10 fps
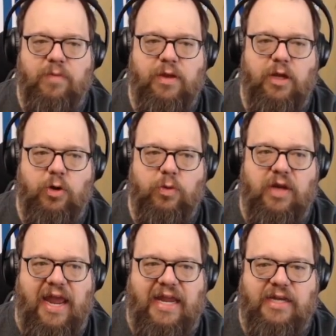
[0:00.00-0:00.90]

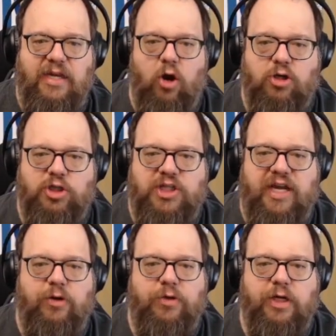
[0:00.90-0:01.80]
8-yard
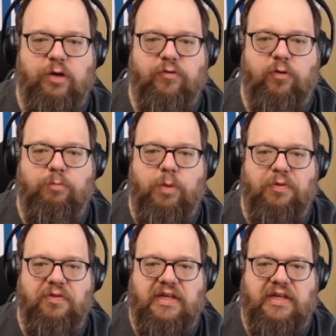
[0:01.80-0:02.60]
channel here for both